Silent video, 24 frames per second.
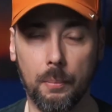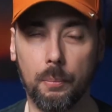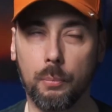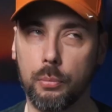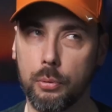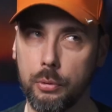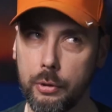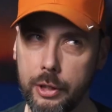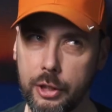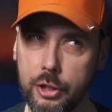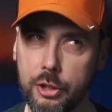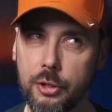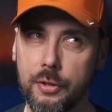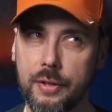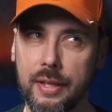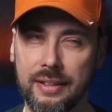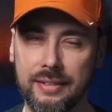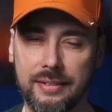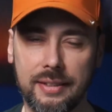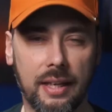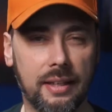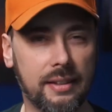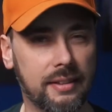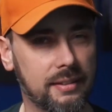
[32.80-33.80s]
Pretty sure
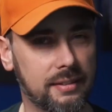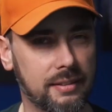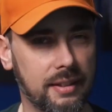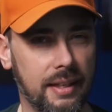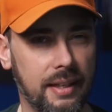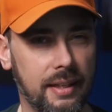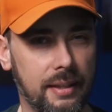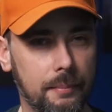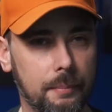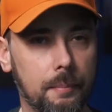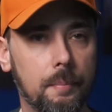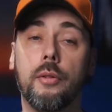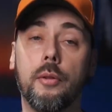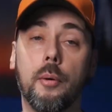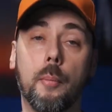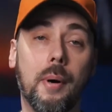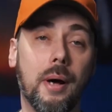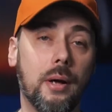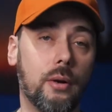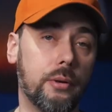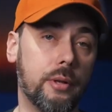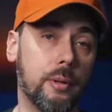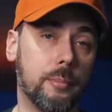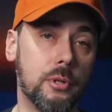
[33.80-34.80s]
that's how you say it. The
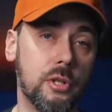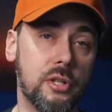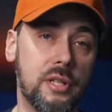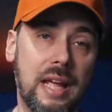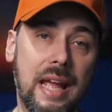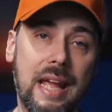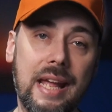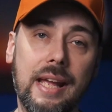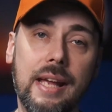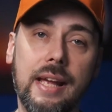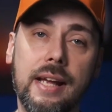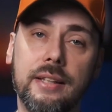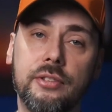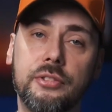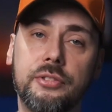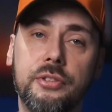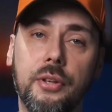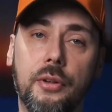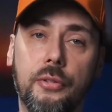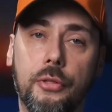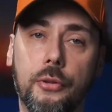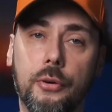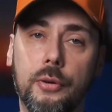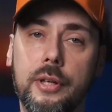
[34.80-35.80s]
model number is A S
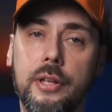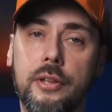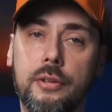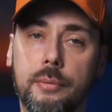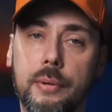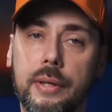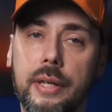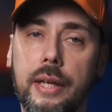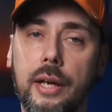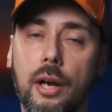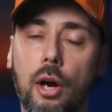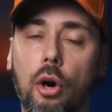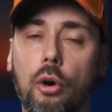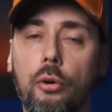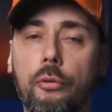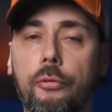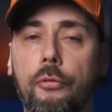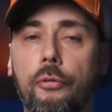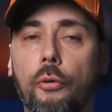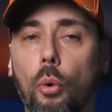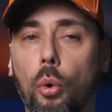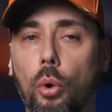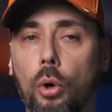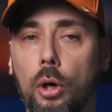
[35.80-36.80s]
three three zero
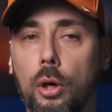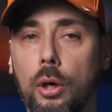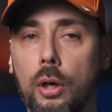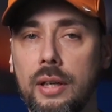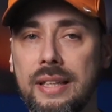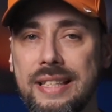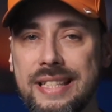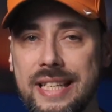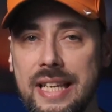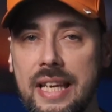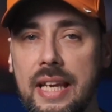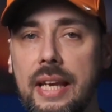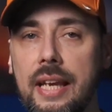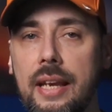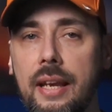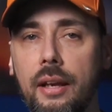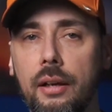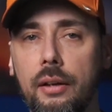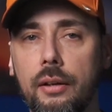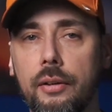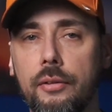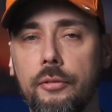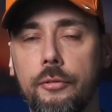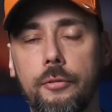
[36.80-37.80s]
four
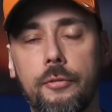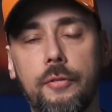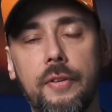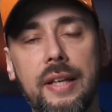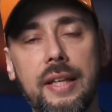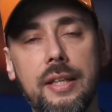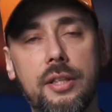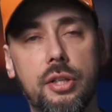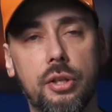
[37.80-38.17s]
T V